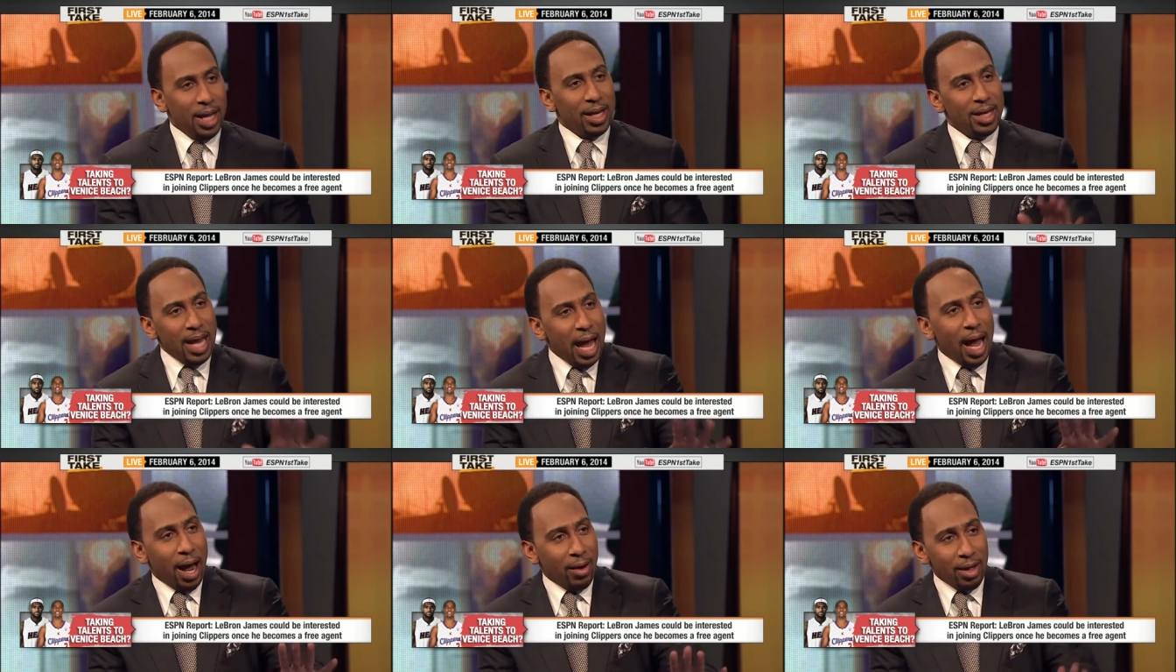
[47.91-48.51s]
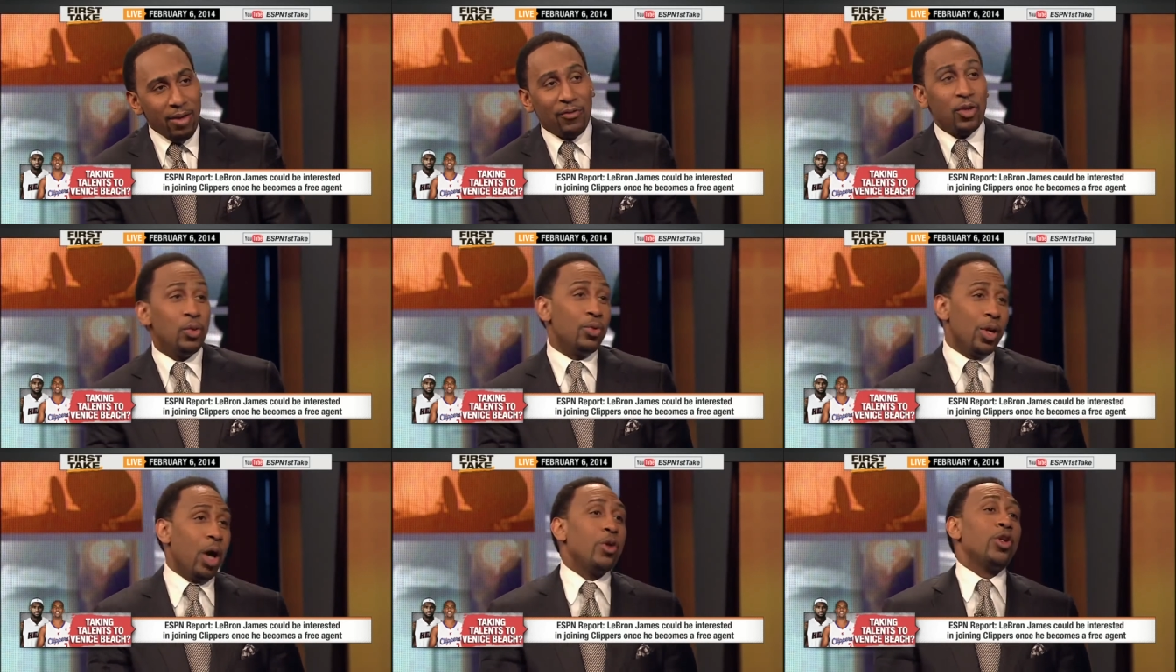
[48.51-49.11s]
Now, if you
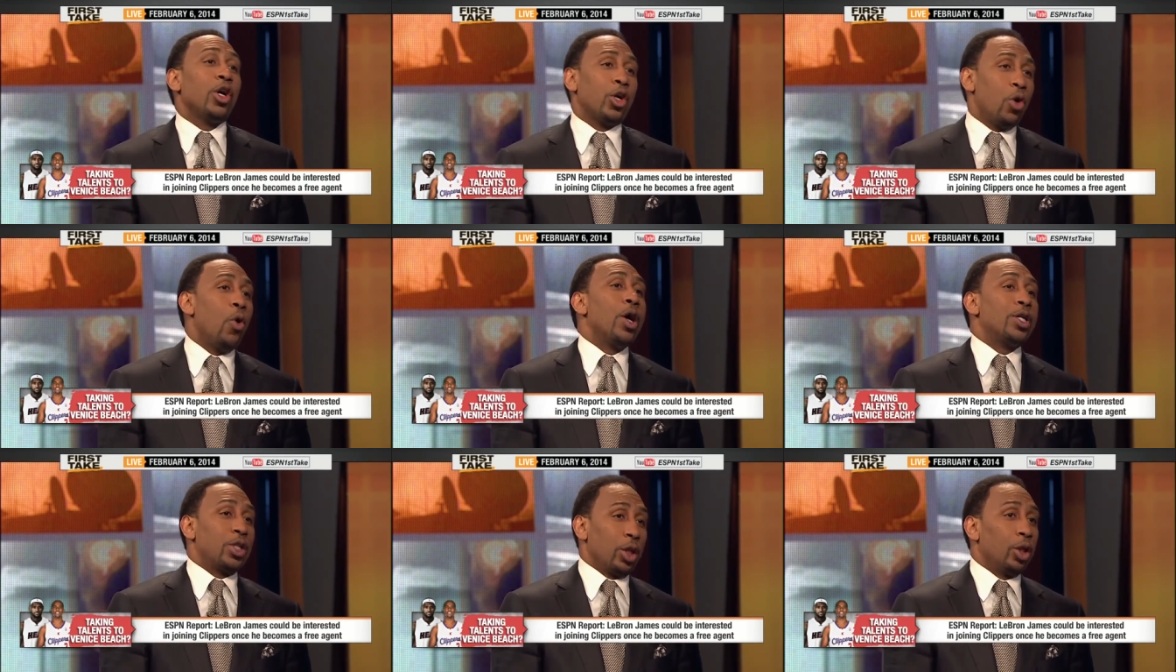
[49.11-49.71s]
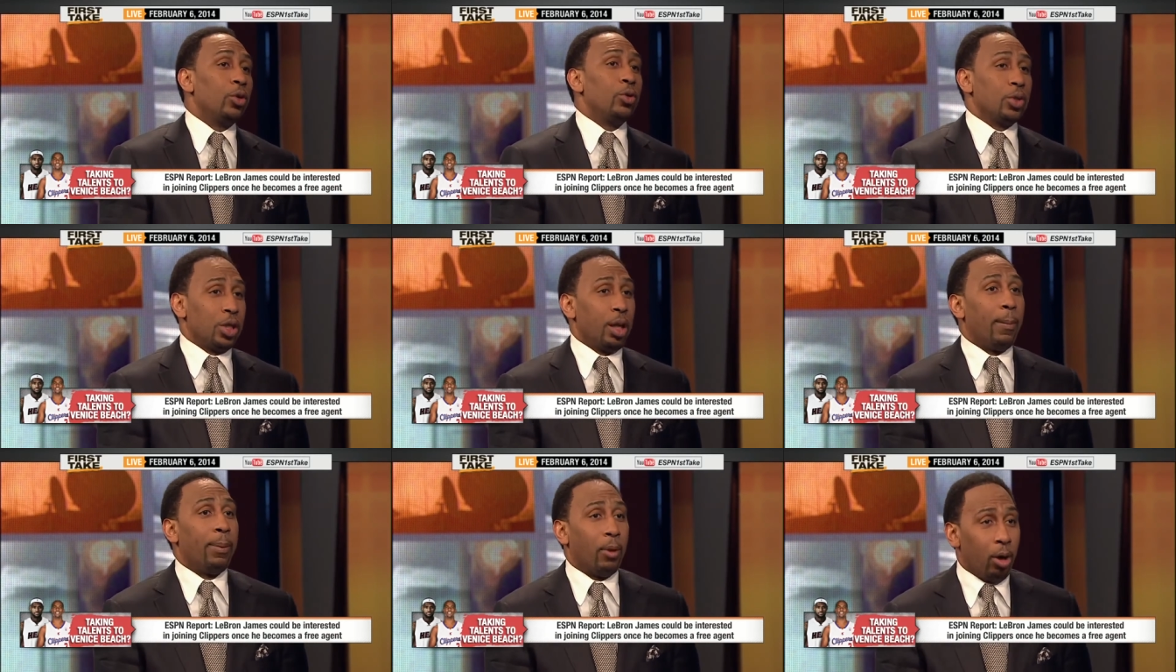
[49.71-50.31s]
know you're going to lose
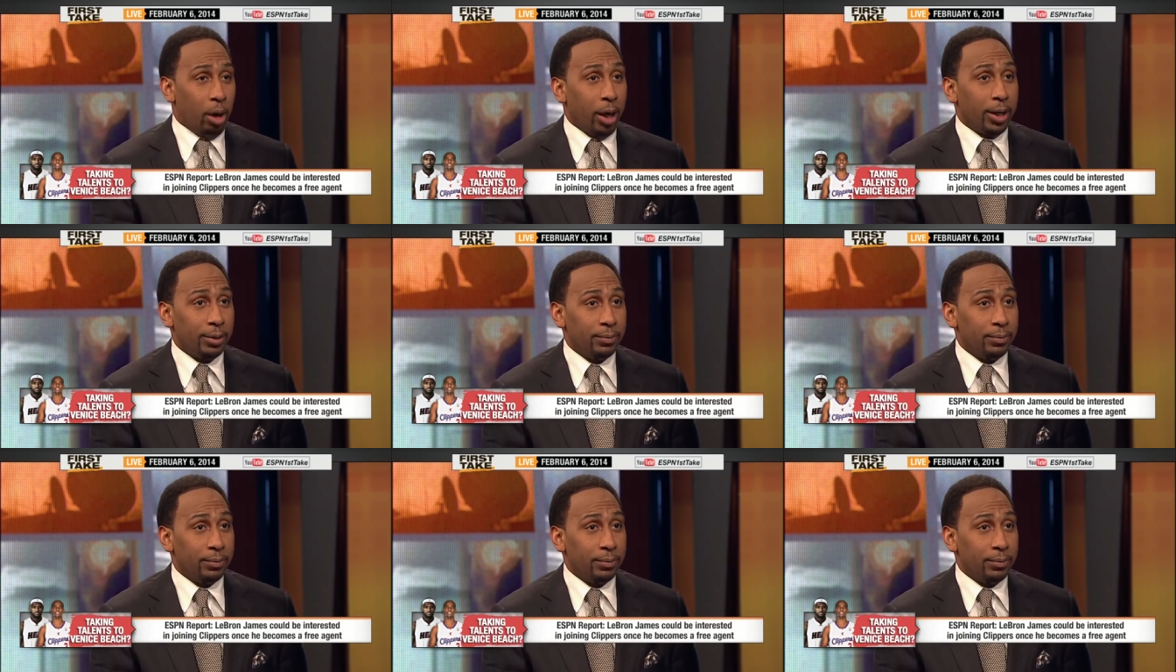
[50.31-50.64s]
LeBron